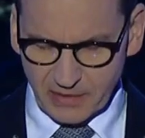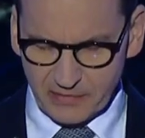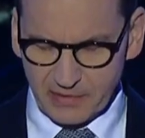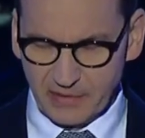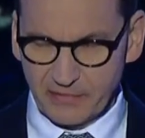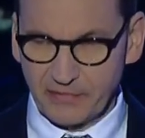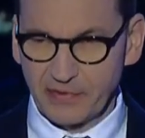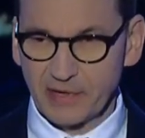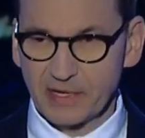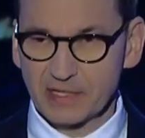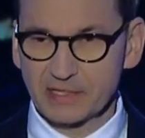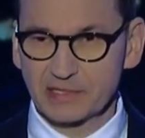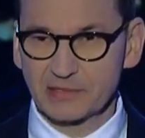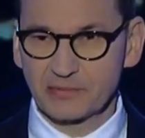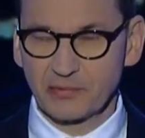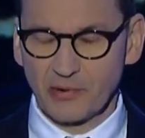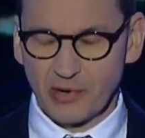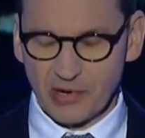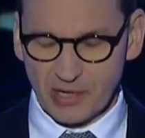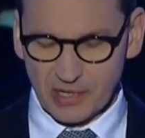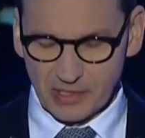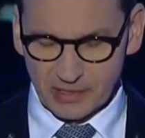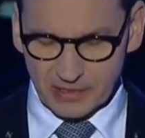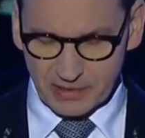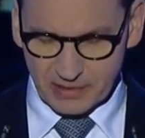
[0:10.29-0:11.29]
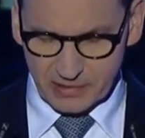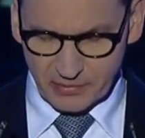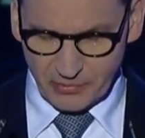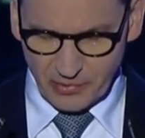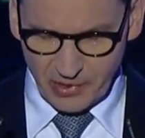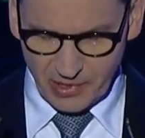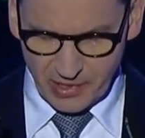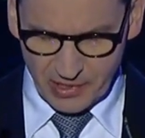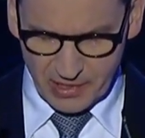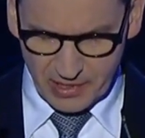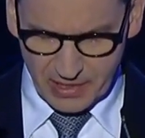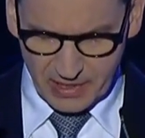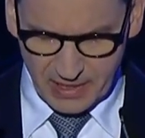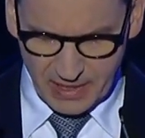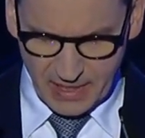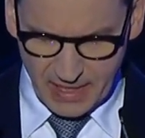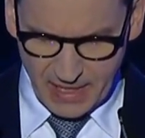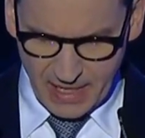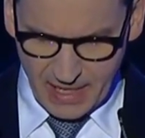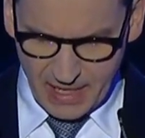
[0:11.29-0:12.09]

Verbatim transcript: of the First World War,